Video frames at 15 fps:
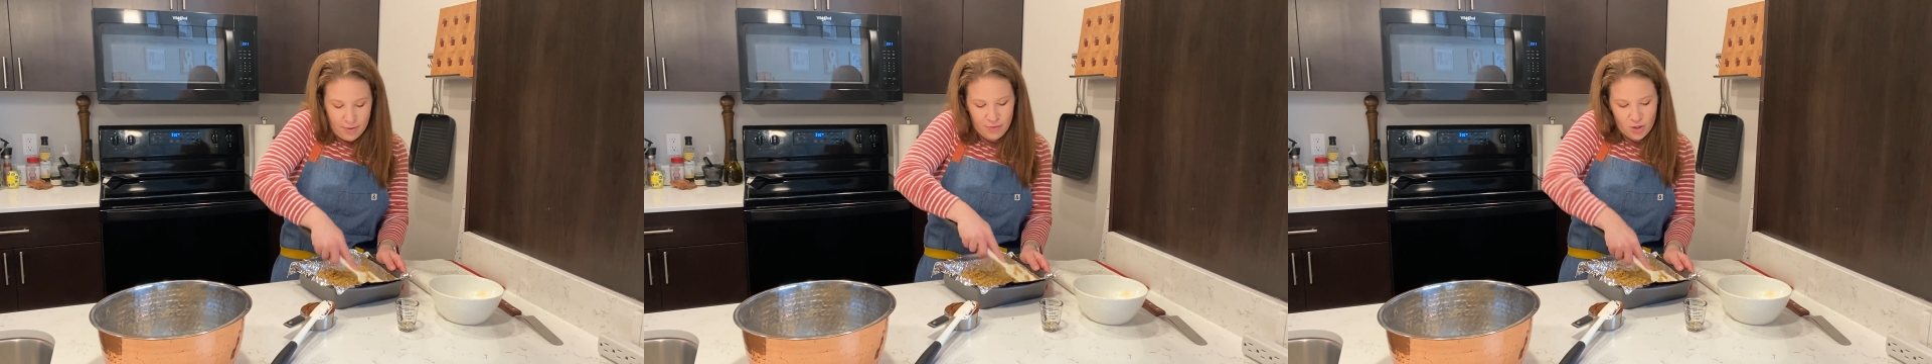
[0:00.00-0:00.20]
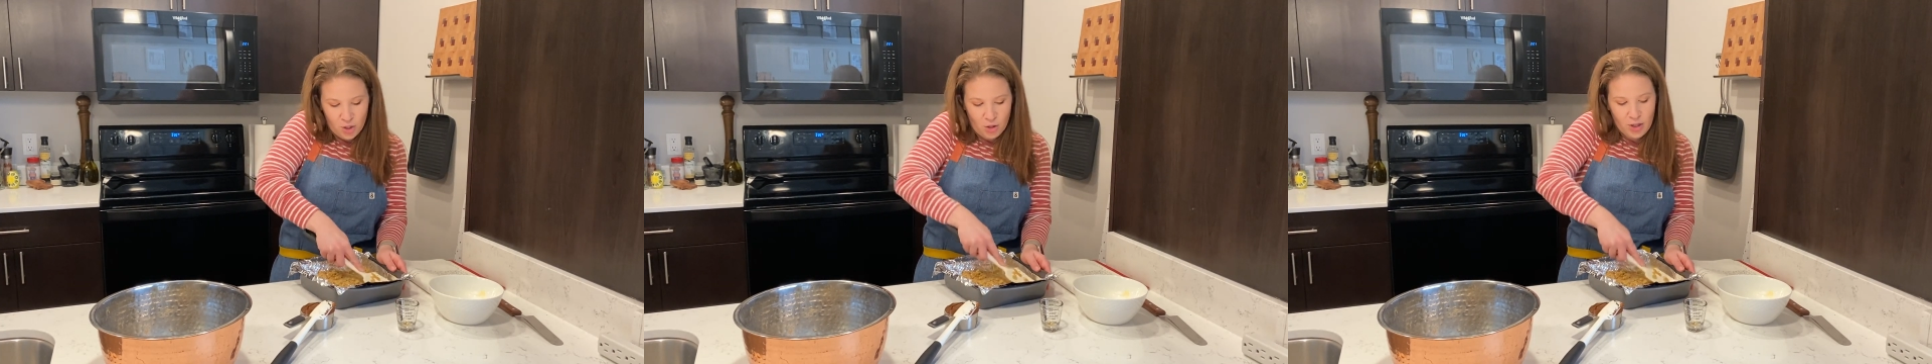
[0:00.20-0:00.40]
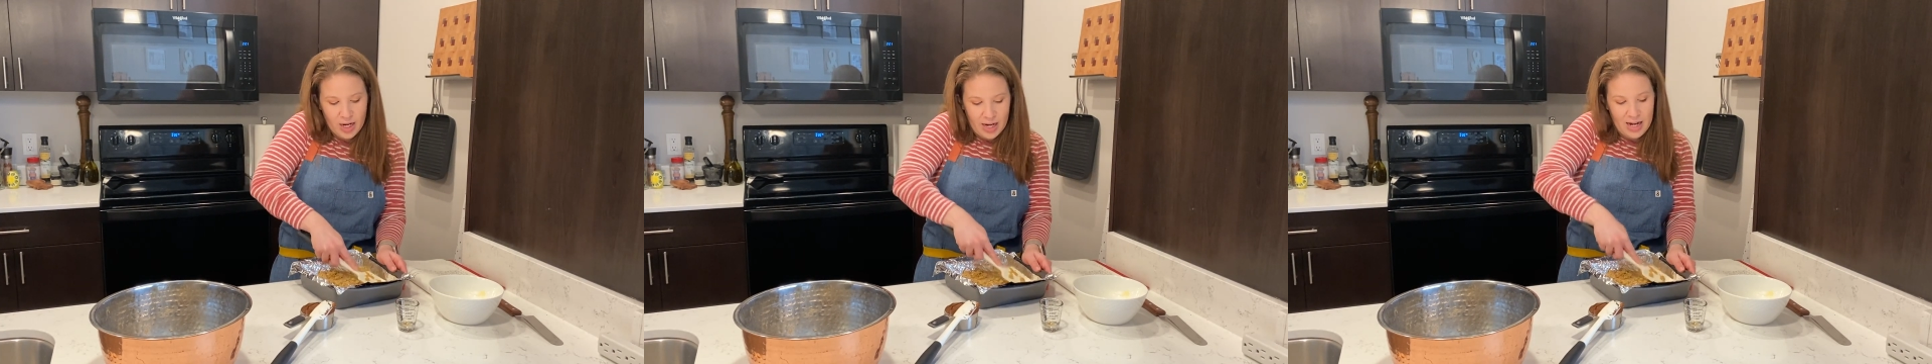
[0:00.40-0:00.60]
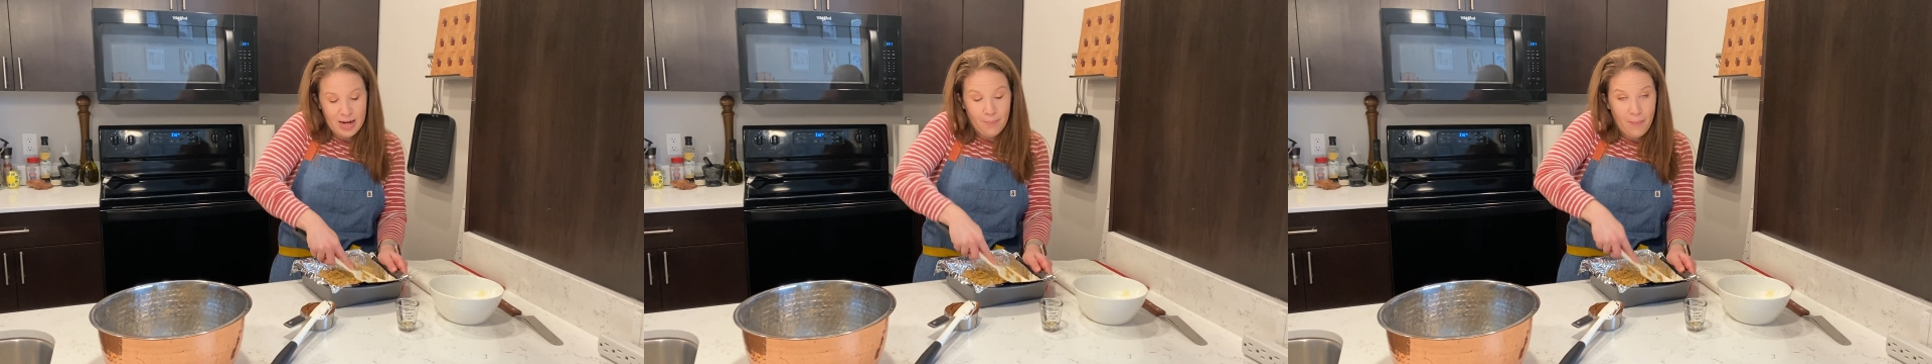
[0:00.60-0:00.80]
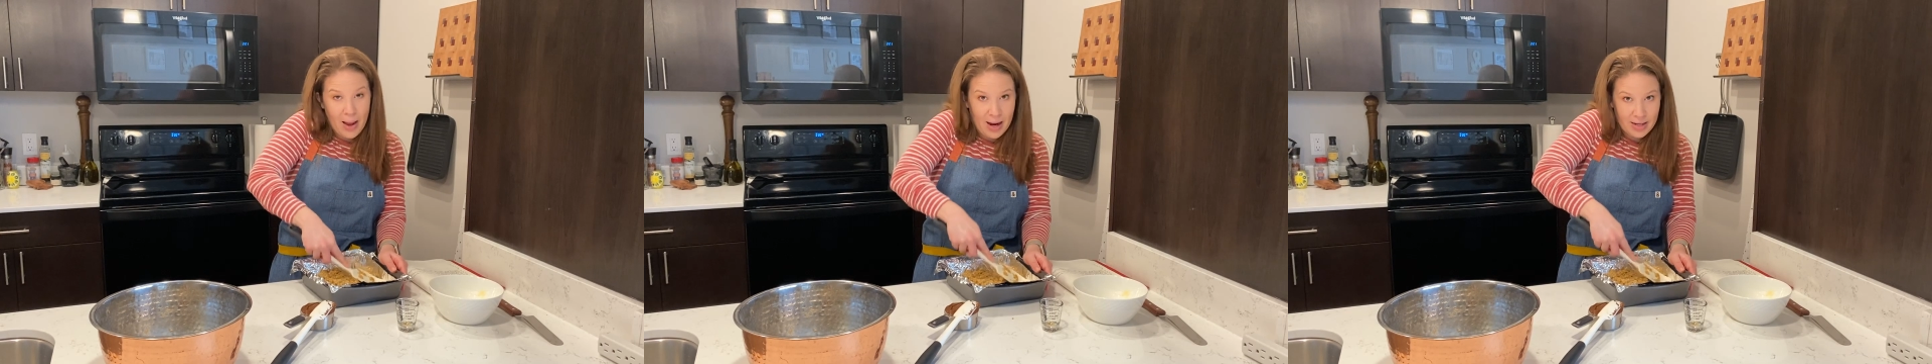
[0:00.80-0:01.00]
If you don't get
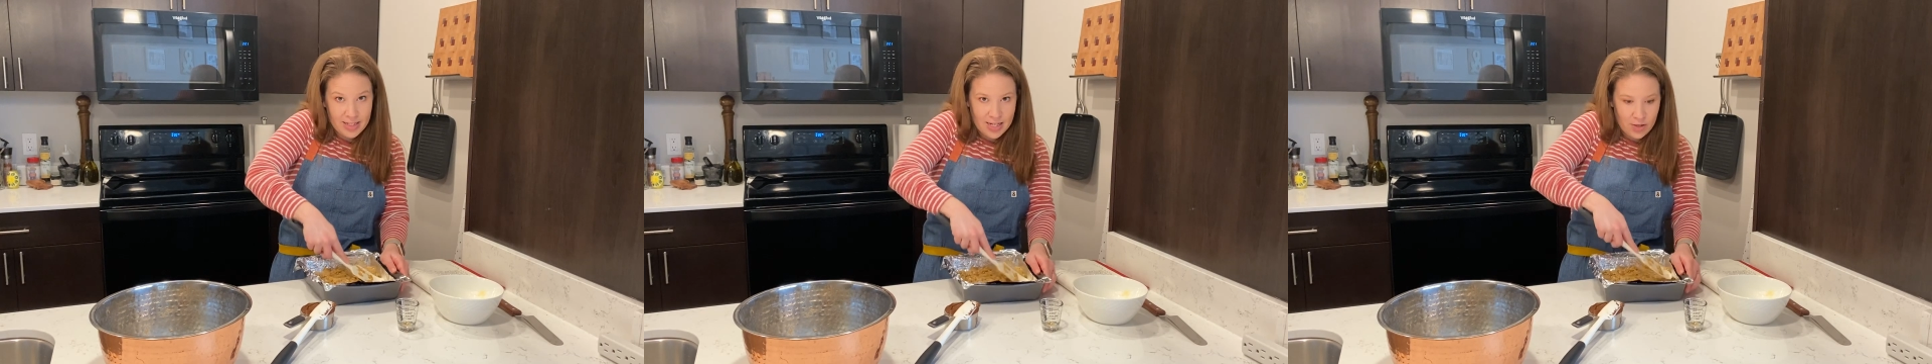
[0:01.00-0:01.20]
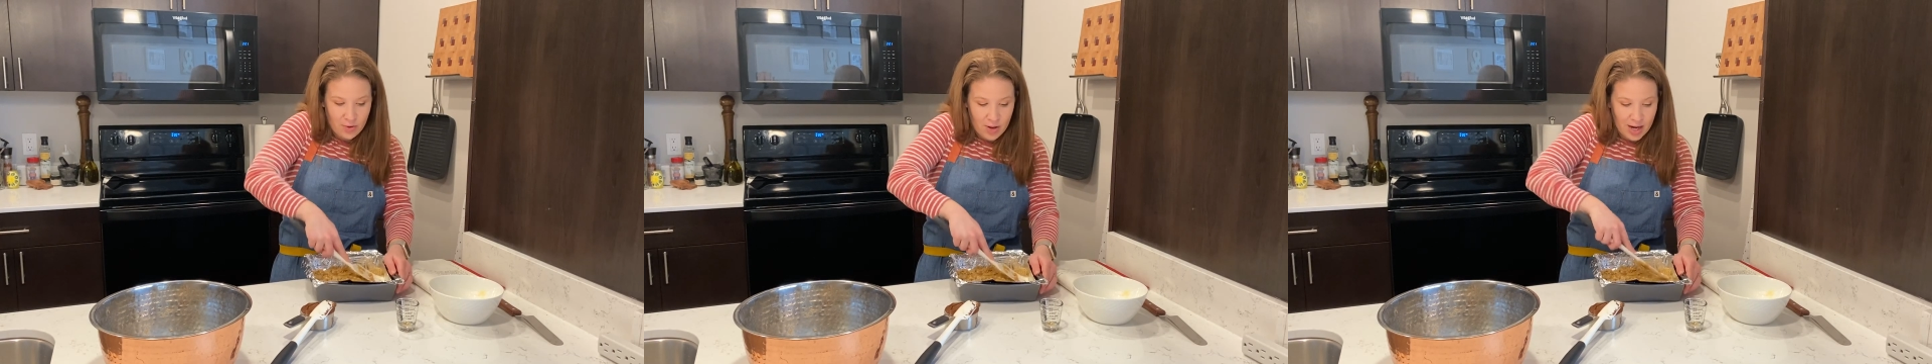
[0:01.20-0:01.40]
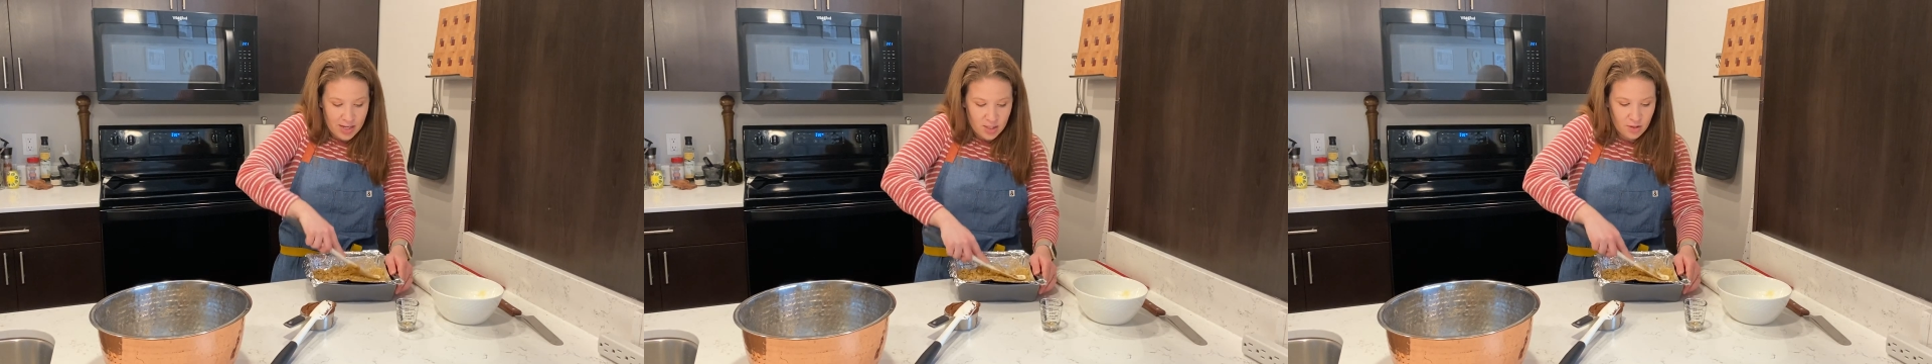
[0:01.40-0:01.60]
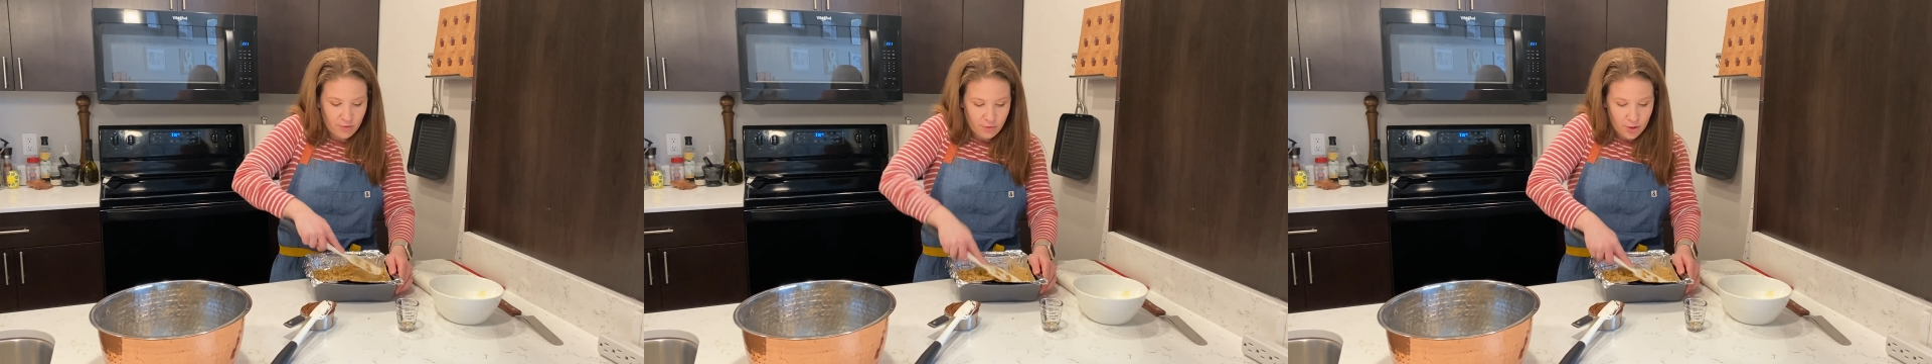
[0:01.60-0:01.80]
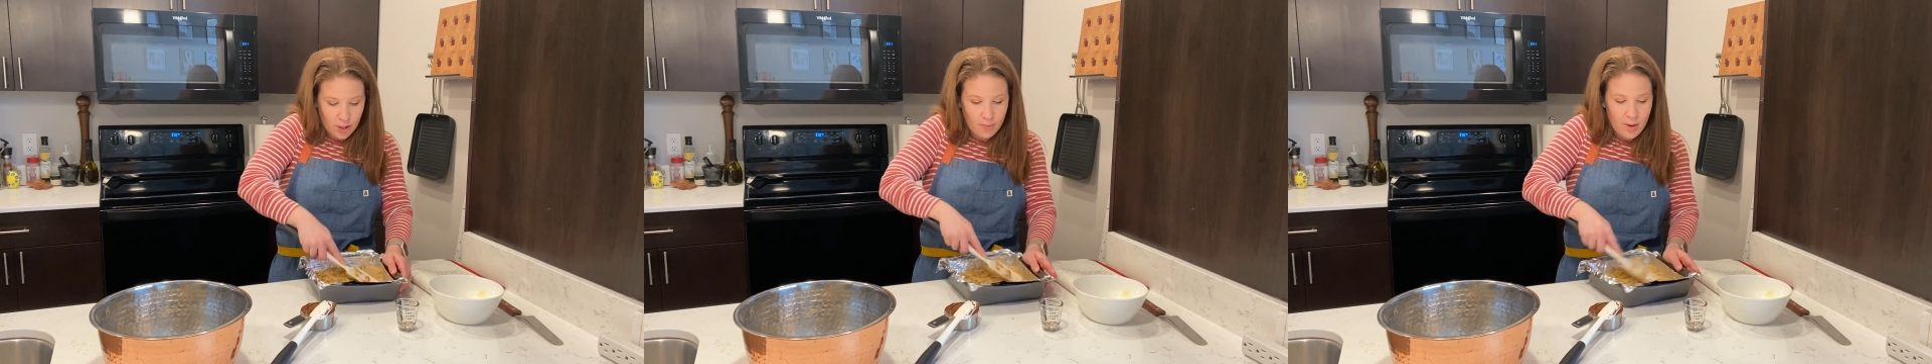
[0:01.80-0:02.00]
it packed down nice
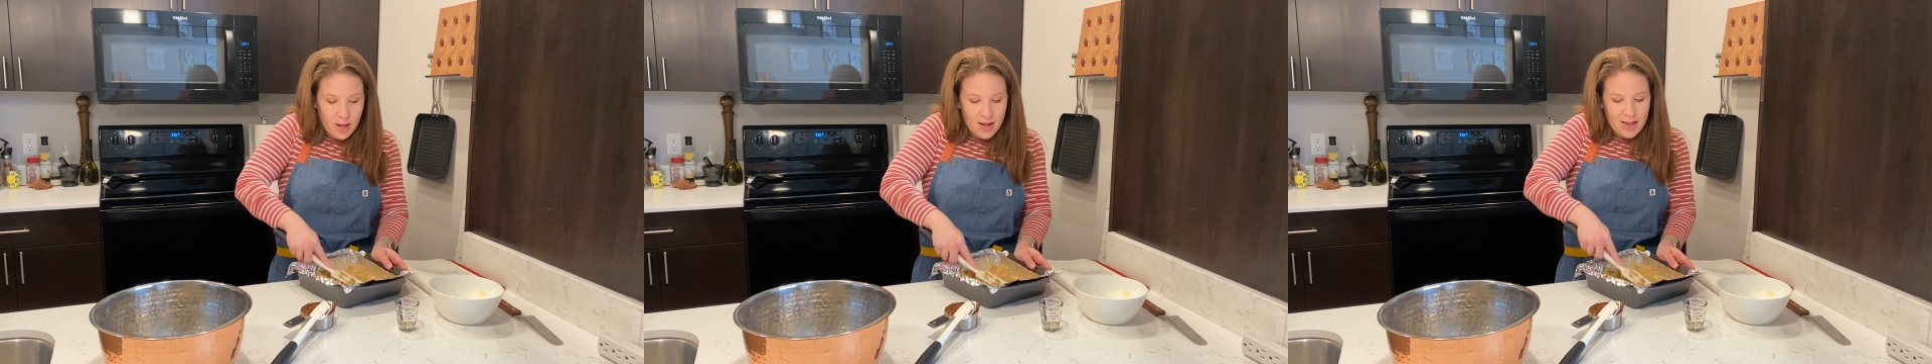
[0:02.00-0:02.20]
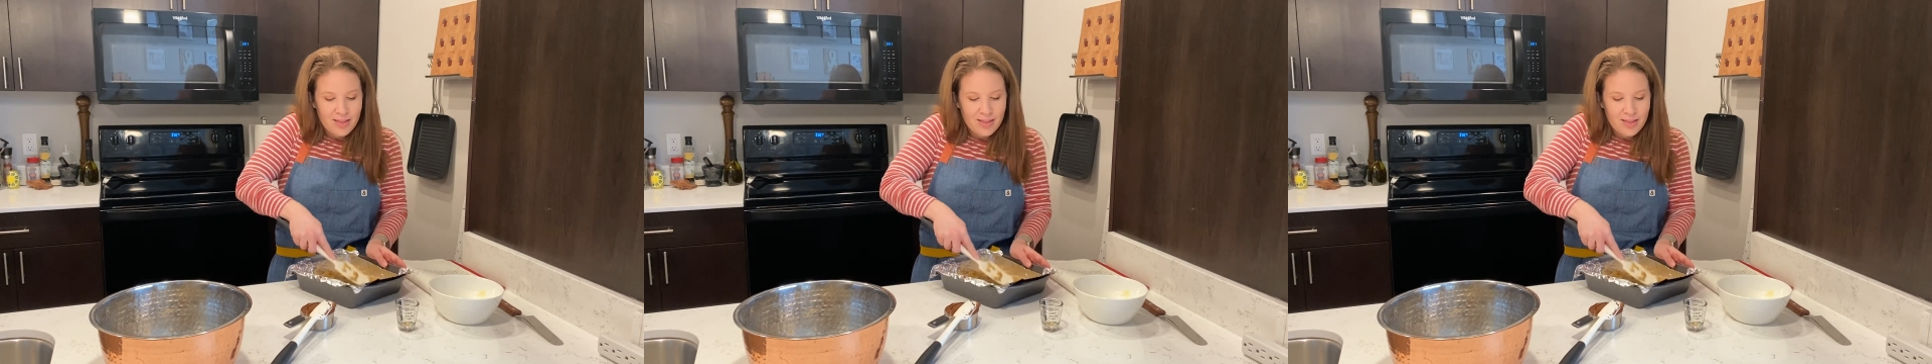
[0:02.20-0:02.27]
and firm,